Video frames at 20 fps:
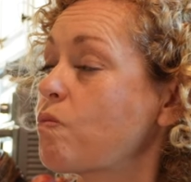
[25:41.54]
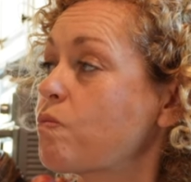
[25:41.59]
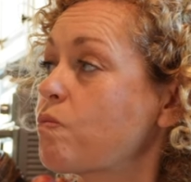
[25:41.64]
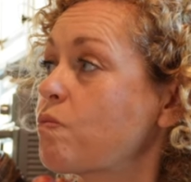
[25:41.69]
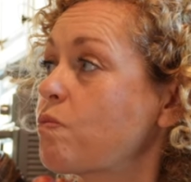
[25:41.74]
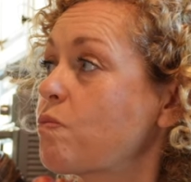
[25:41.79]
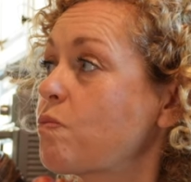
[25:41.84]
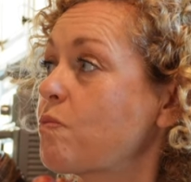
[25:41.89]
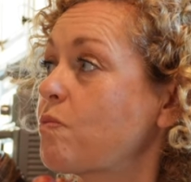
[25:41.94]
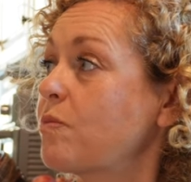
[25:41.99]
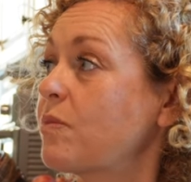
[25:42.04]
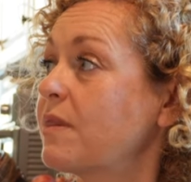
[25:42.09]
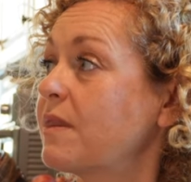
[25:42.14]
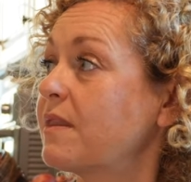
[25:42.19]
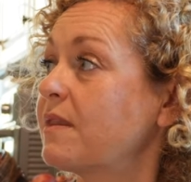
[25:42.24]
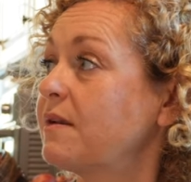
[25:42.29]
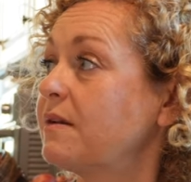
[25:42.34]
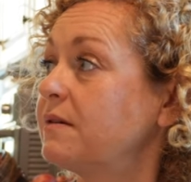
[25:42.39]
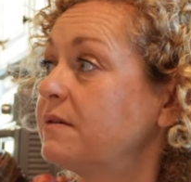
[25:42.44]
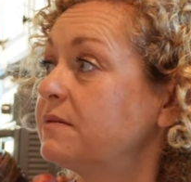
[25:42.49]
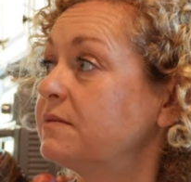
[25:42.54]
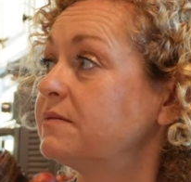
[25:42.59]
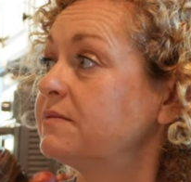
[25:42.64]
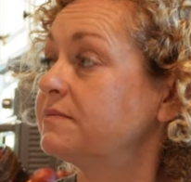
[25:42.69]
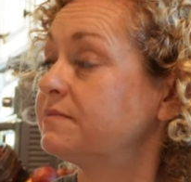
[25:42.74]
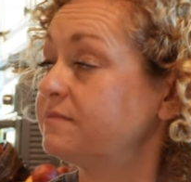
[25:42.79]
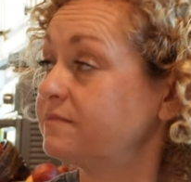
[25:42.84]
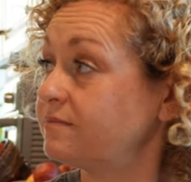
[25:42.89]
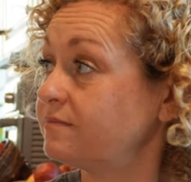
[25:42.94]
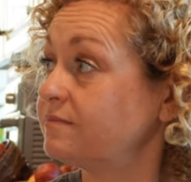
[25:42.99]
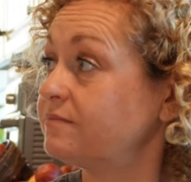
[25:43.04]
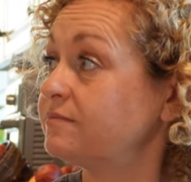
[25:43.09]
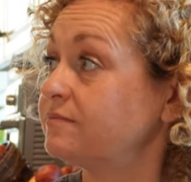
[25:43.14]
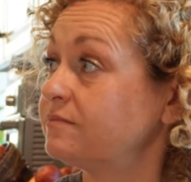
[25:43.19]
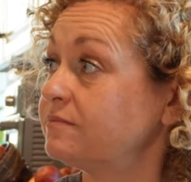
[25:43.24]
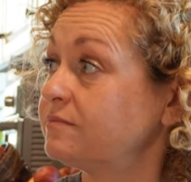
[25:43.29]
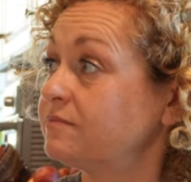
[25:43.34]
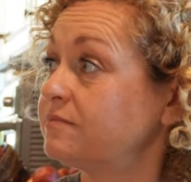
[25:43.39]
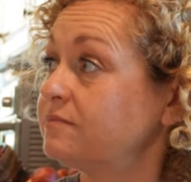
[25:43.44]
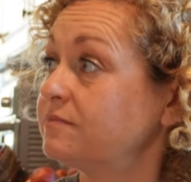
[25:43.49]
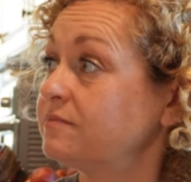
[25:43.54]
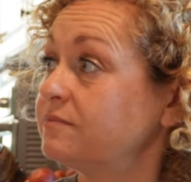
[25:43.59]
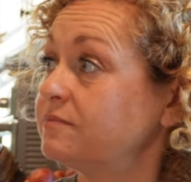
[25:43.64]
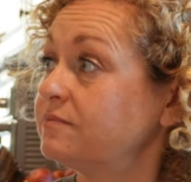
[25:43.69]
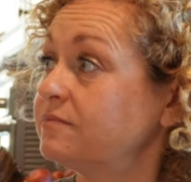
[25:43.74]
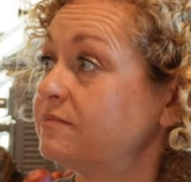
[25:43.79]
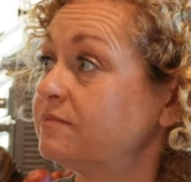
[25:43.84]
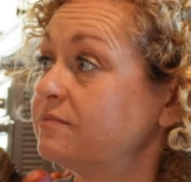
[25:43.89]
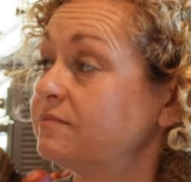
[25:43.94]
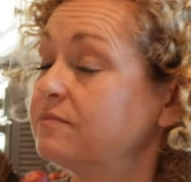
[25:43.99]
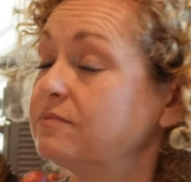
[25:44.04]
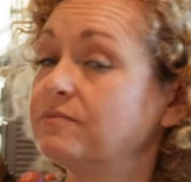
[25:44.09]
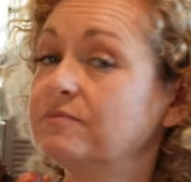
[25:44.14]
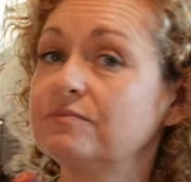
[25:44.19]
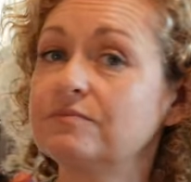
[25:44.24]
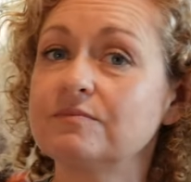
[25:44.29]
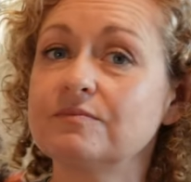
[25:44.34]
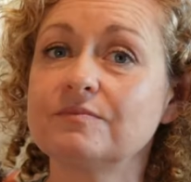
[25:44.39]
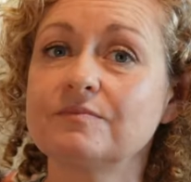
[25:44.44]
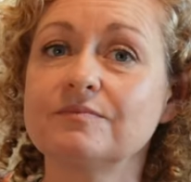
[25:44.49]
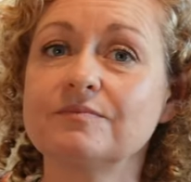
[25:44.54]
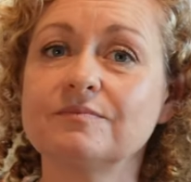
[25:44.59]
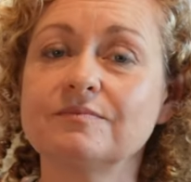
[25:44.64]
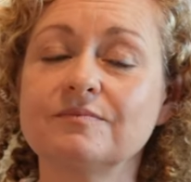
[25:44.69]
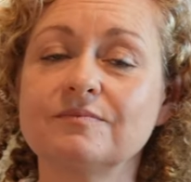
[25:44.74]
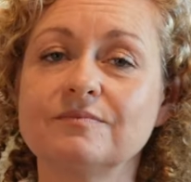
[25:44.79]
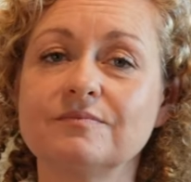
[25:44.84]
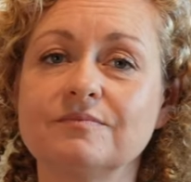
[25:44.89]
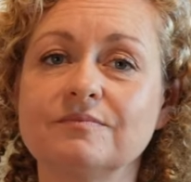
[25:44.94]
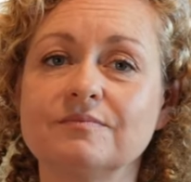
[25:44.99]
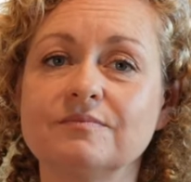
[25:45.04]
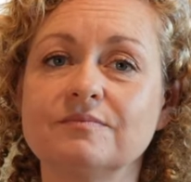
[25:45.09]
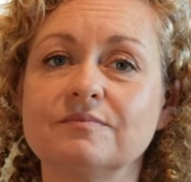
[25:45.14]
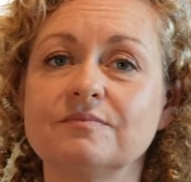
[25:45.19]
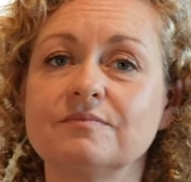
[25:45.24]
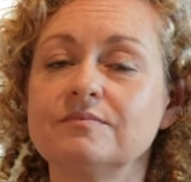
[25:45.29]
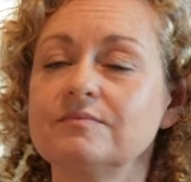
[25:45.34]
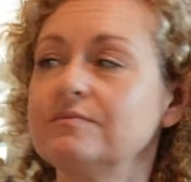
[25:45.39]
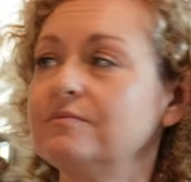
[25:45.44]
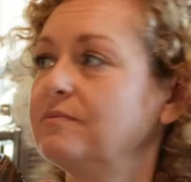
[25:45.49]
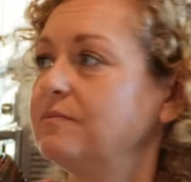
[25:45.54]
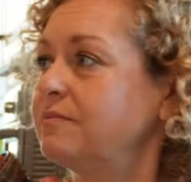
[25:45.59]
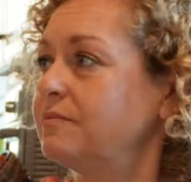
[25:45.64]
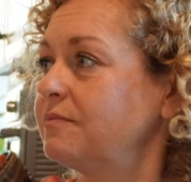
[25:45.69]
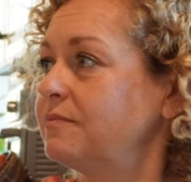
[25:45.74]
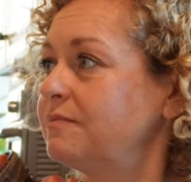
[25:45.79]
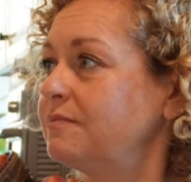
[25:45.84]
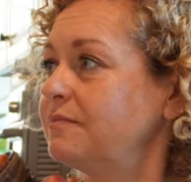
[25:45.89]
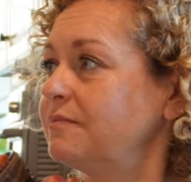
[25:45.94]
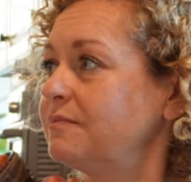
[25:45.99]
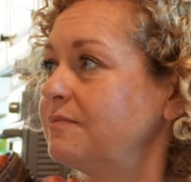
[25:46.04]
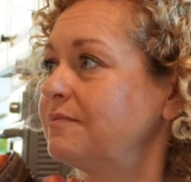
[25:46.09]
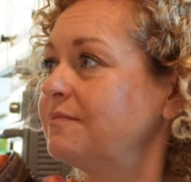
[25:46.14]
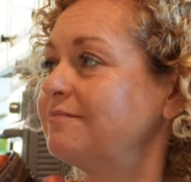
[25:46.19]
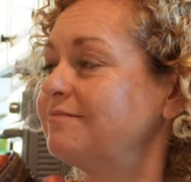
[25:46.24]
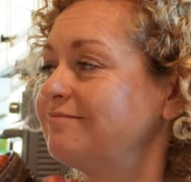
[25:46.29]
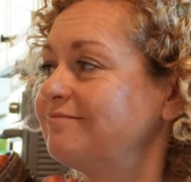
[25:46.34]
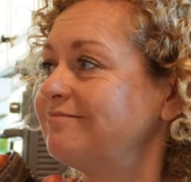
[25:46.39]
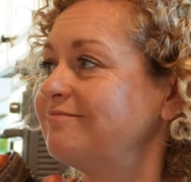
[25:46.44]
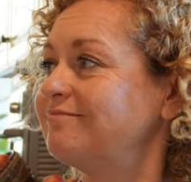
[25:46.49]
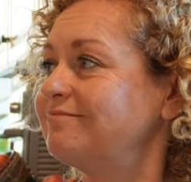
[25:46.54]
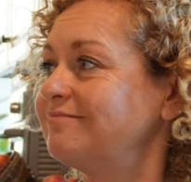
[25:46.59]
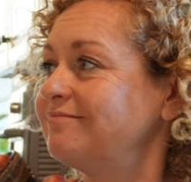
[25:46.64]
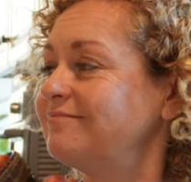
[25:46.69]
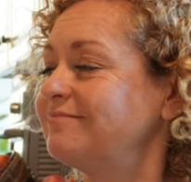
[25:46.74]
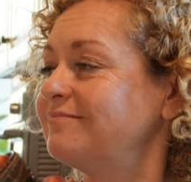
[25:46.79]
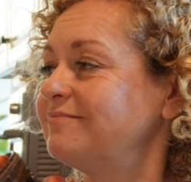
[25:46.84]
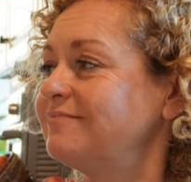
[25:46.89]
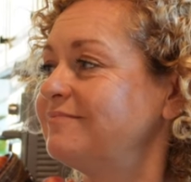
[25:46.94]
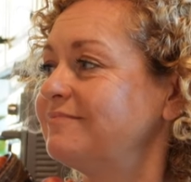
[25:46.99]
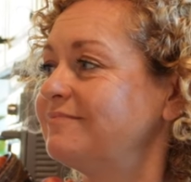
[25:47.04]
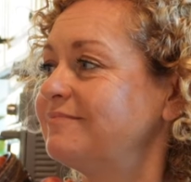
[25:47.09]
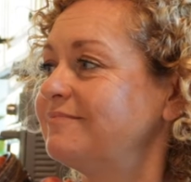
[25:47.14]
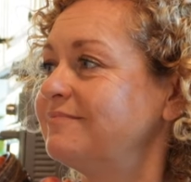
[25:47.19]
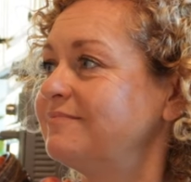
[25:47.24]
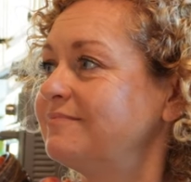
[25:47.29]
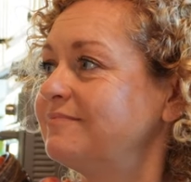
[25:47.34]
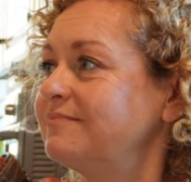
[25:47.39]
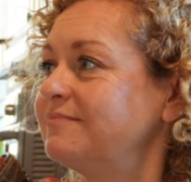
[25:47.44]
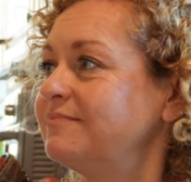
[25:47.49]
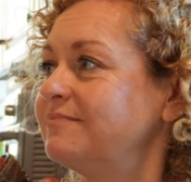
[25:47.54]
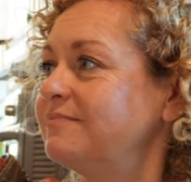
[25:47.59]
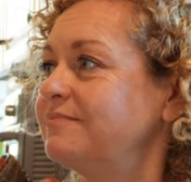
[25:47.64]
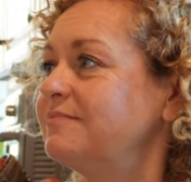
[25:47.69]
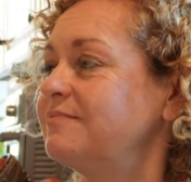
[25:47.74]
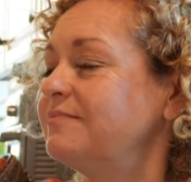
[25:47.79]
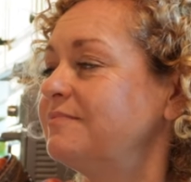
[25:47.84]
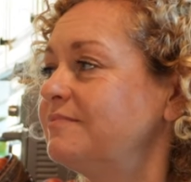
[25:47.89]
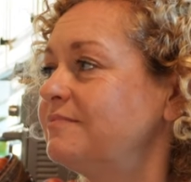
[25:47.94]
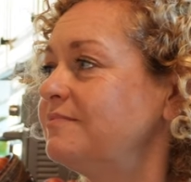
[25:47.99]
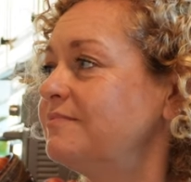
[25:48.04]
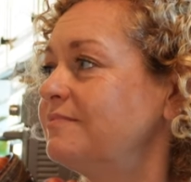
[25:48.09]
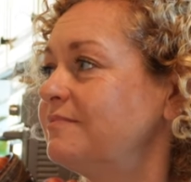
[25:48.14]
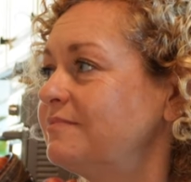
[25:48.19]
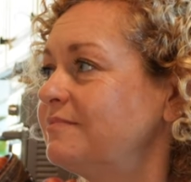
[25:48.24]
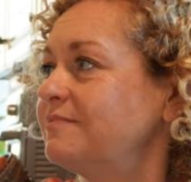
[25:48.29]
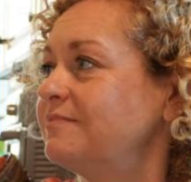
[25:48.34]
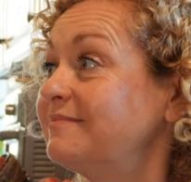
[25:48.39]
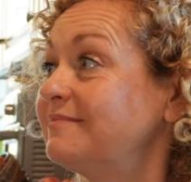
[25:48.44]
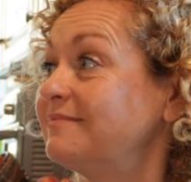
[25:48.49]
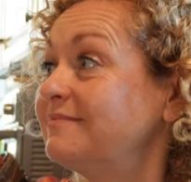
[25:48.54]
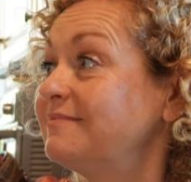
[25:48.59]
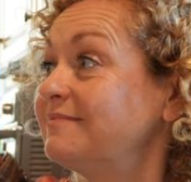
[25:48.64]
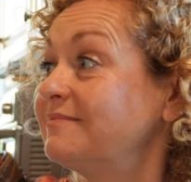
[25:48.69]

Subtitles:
(not speaking)